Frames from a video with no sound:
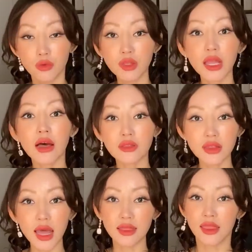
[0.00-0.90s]
Without
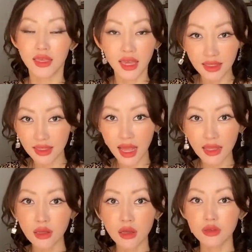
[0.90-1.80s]
that, they
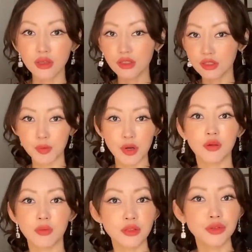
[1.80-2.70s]
cannot
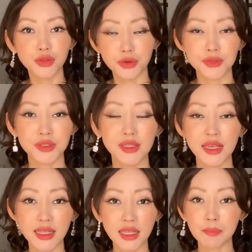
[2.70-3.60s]
experiment the nukes.
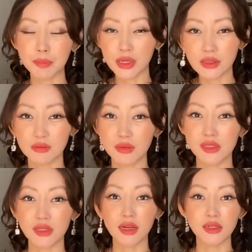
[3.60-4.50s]
They cannot build the
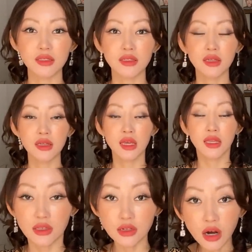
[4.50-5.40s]
missiles.
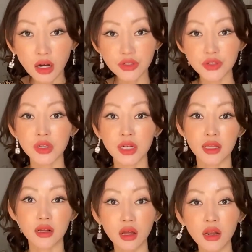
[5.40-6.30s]
The country
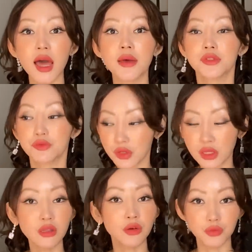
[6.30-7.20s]
gonna collapse
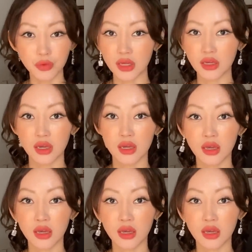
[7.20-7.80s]
within a week.